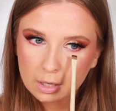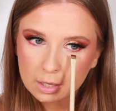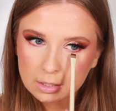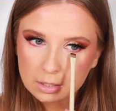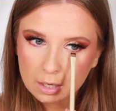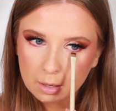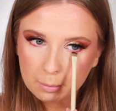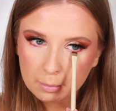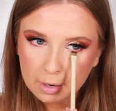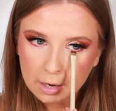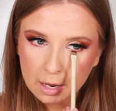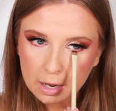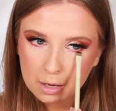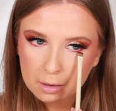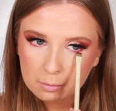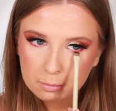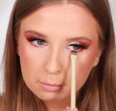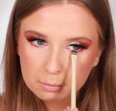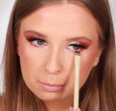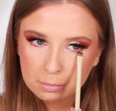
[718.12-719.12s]
And I'm
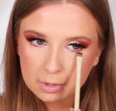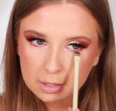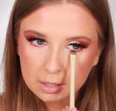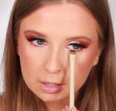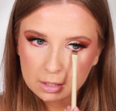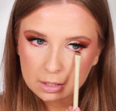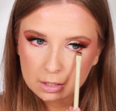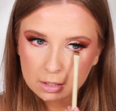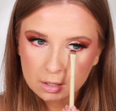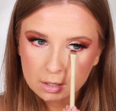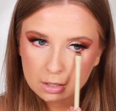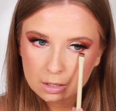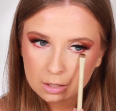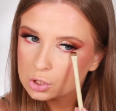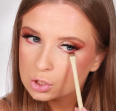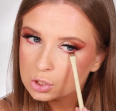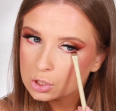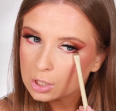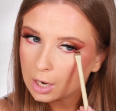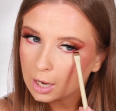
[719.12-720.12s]
not being
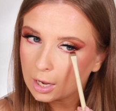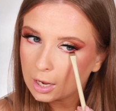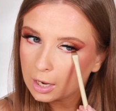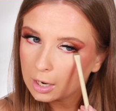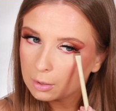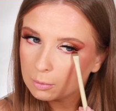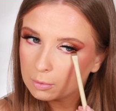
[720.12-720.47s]
shy